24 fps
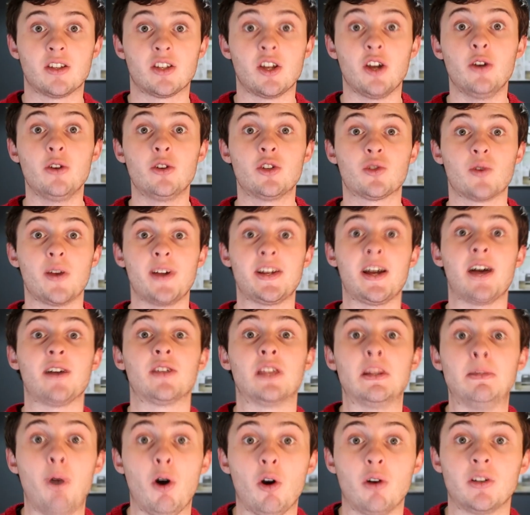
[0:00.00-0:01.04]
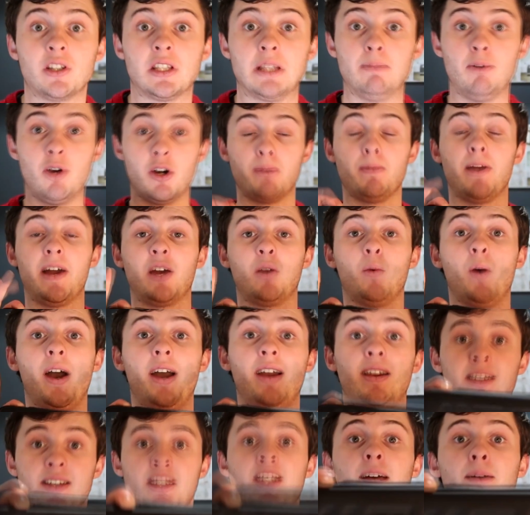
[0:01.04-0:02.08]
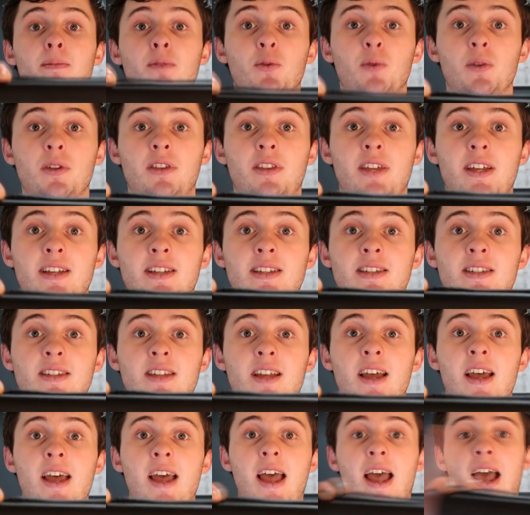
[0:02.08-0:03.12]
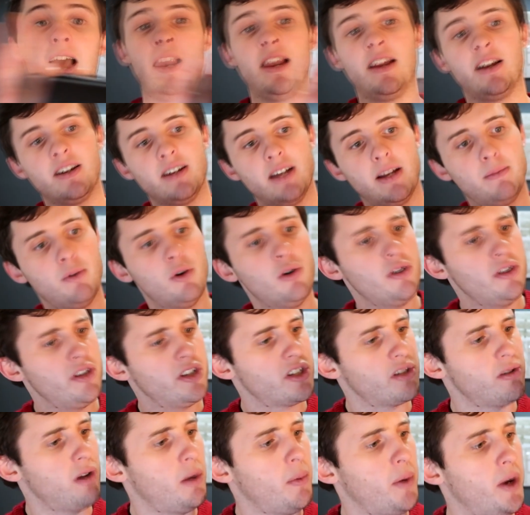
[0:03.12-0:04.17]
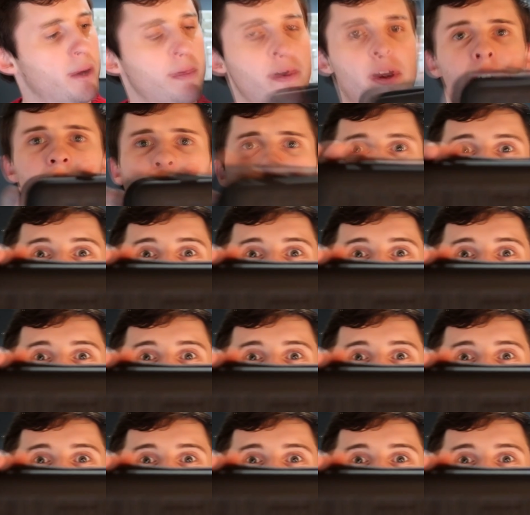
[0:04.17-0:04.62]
So straight out of the box, the Modmic Wireless comes with this elegant, I'm holding this the right way up,